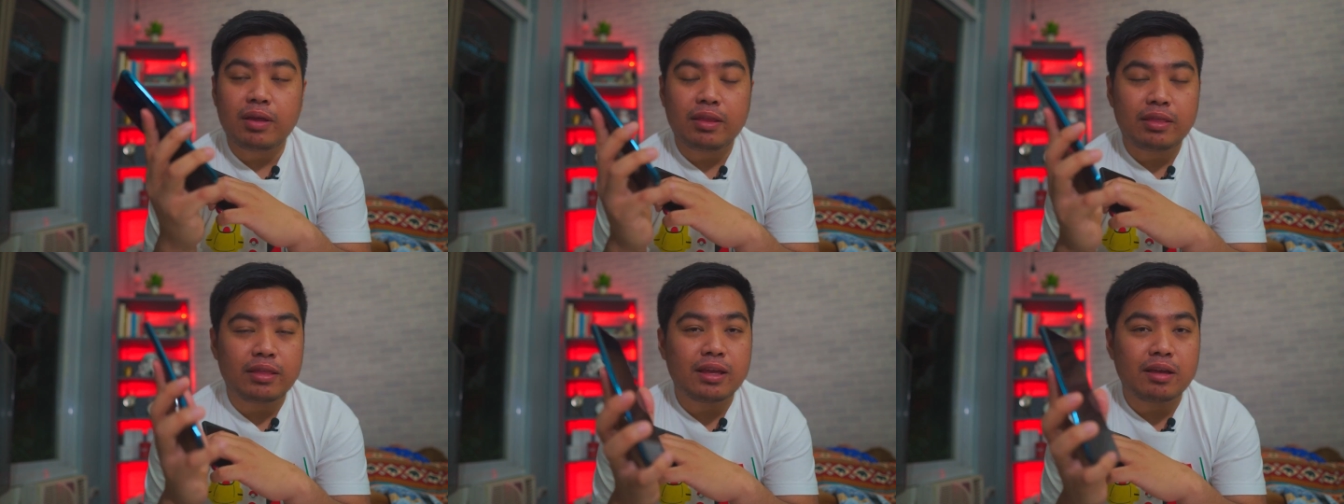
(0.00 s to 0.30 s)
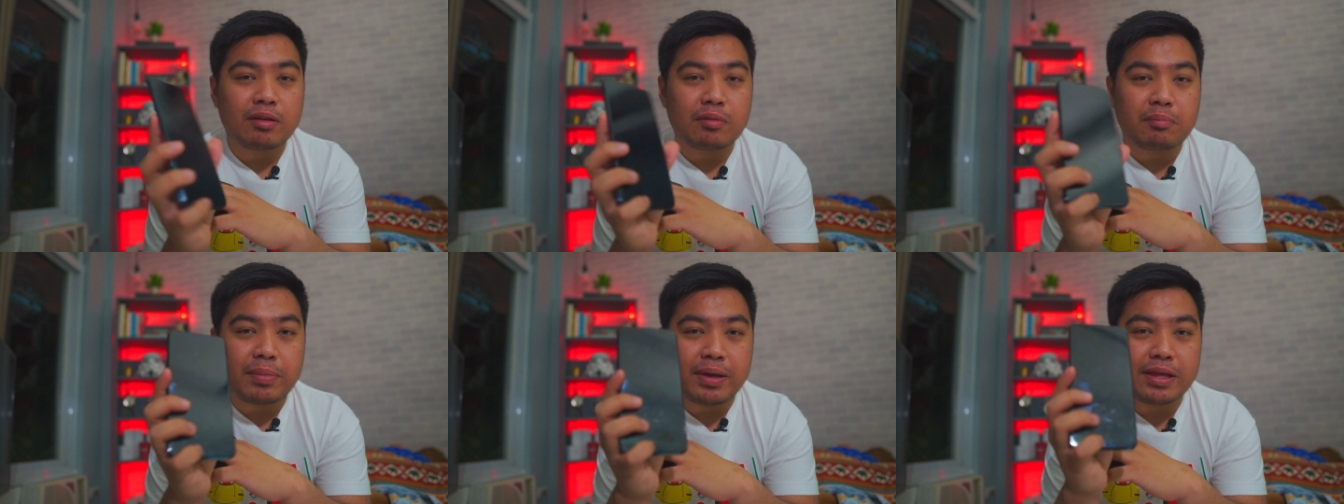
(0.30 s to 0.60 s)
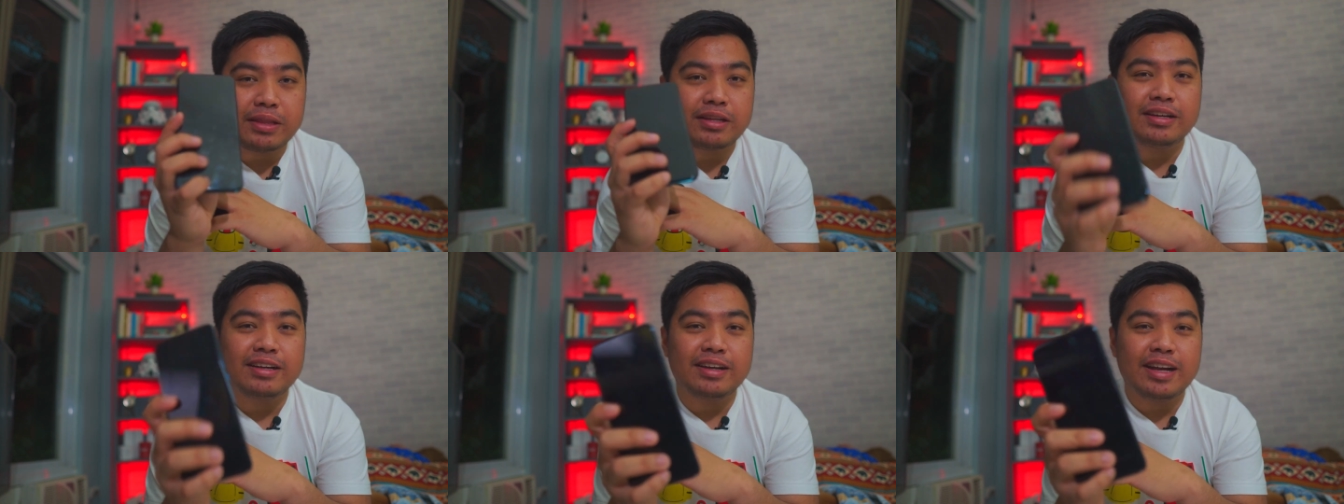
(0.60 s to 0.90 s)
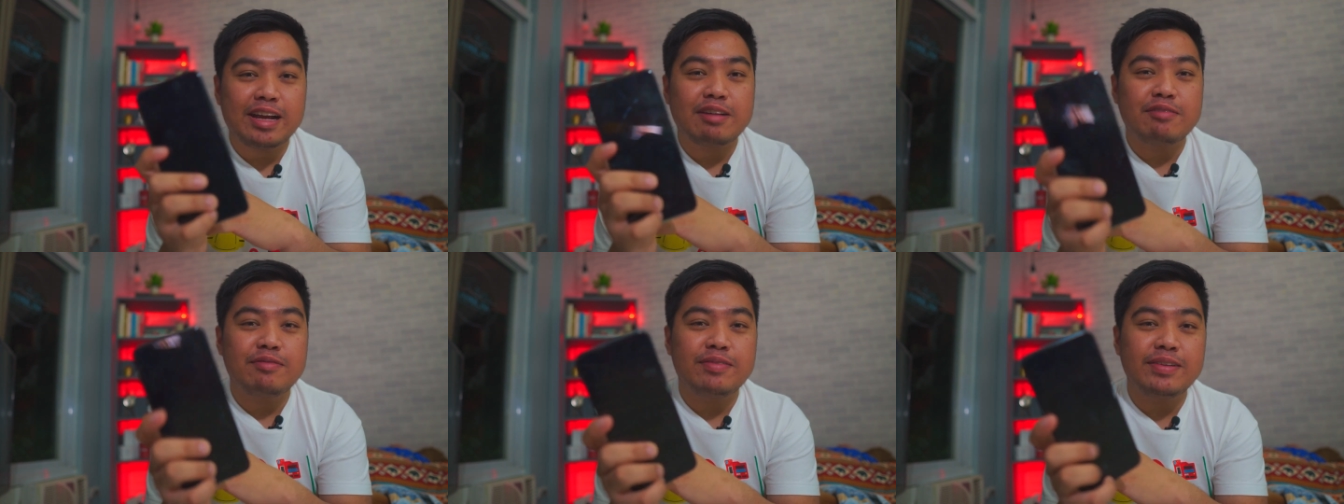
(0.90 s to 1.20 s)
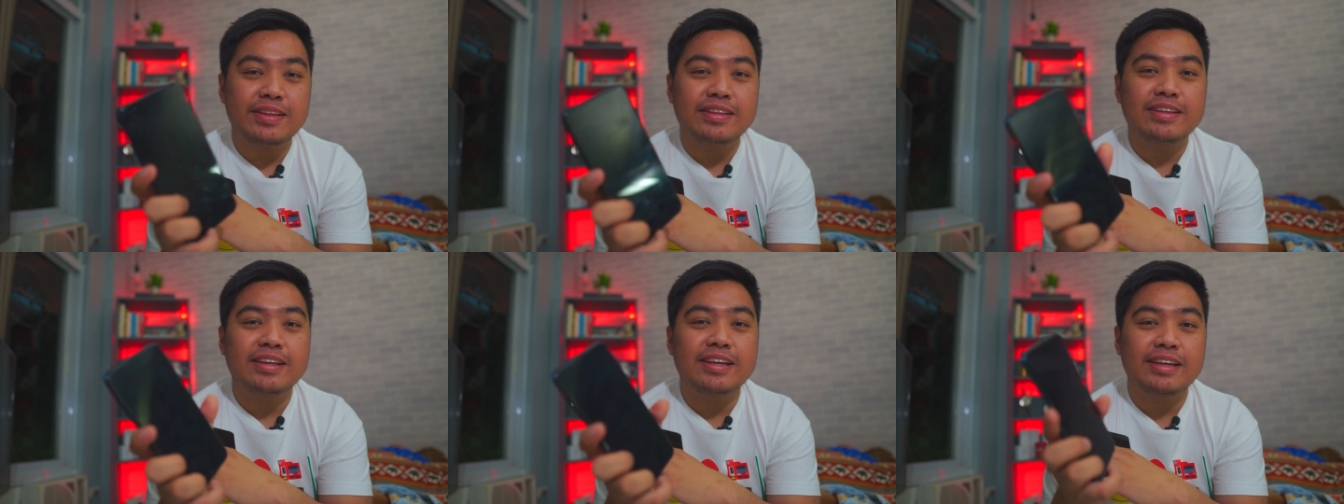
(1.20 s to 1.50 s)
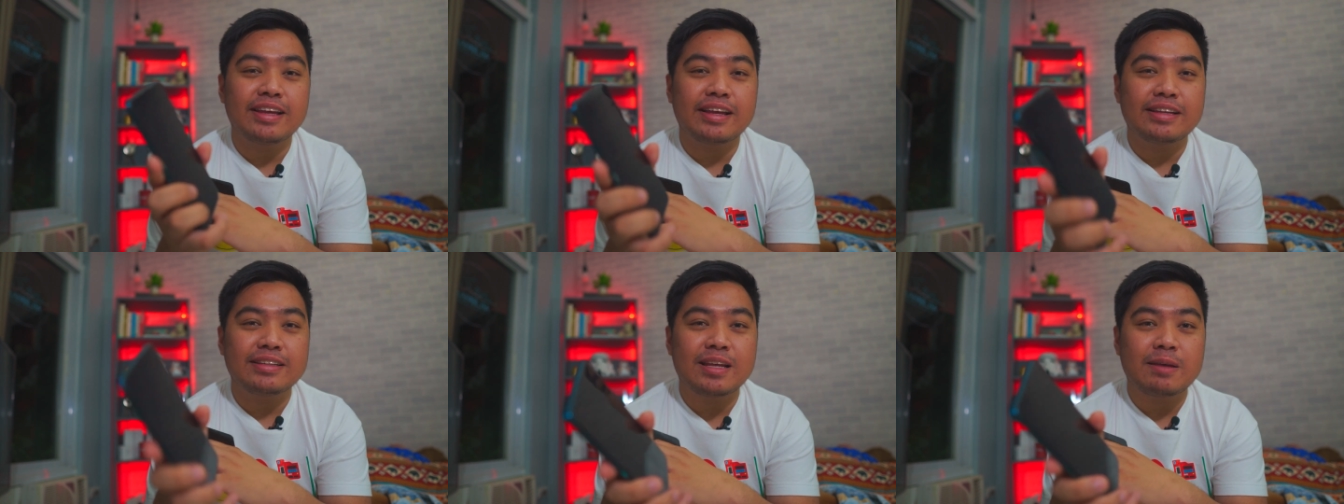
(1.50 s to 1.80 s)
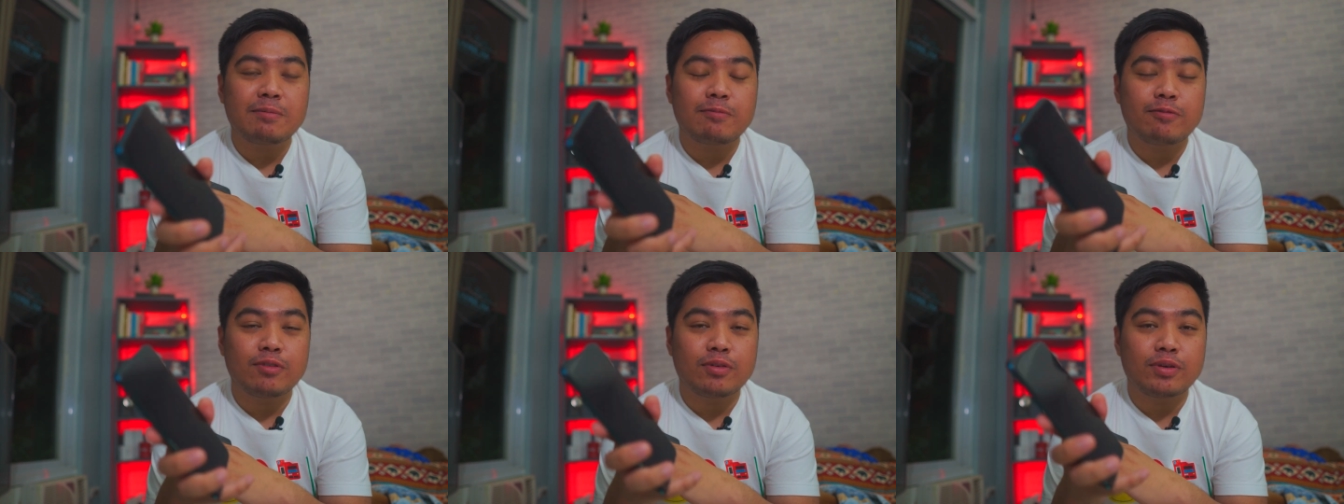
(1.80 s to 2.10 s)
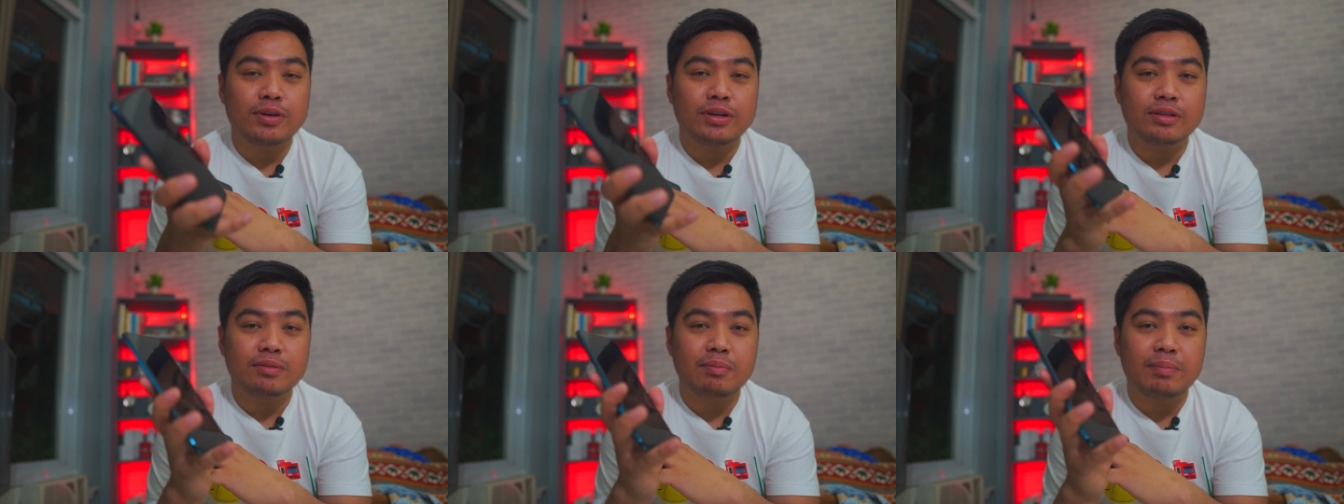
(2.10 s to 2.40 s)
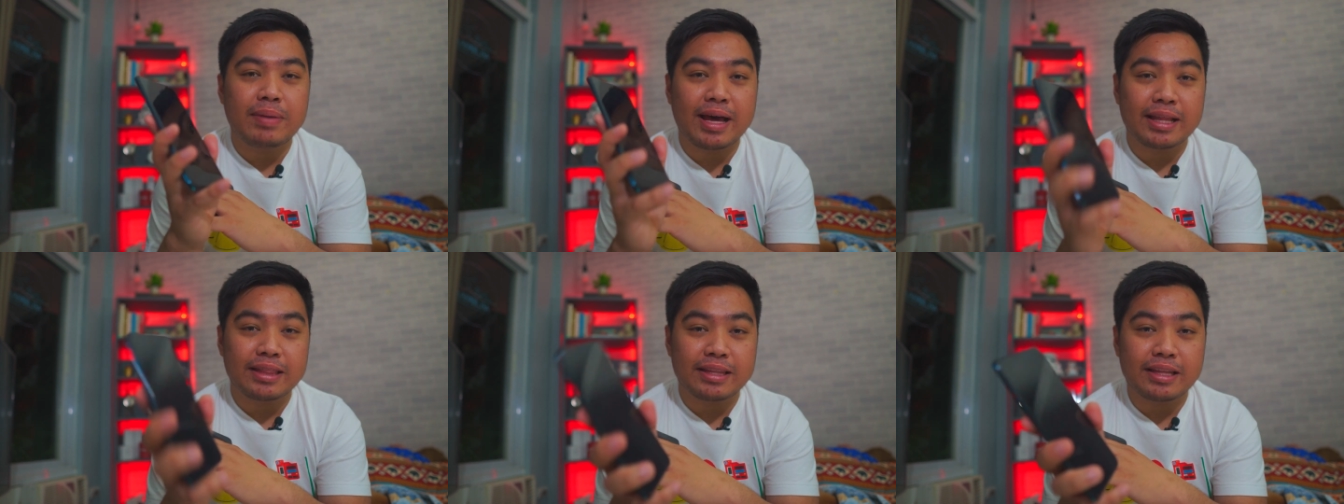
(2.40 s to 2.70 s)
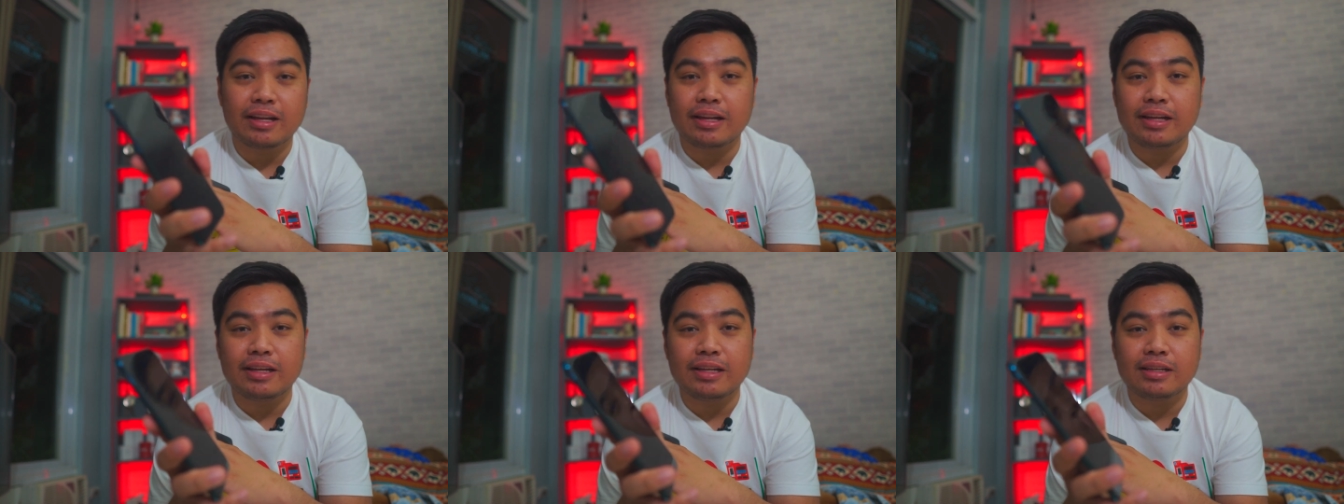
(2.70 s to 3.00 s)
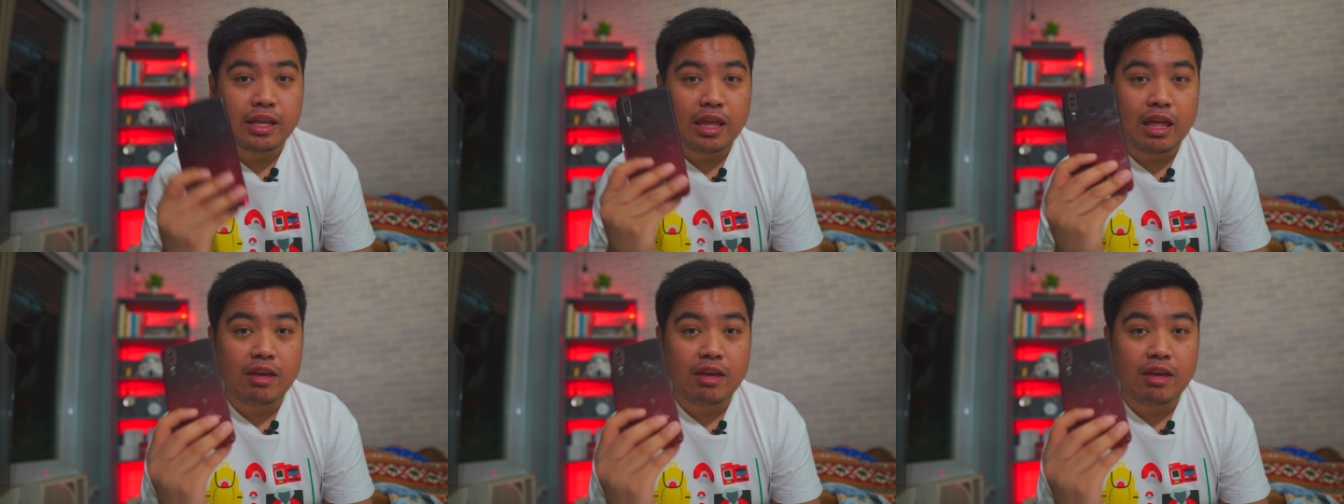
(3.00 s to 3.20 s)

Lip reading: I think better everything except for the battery.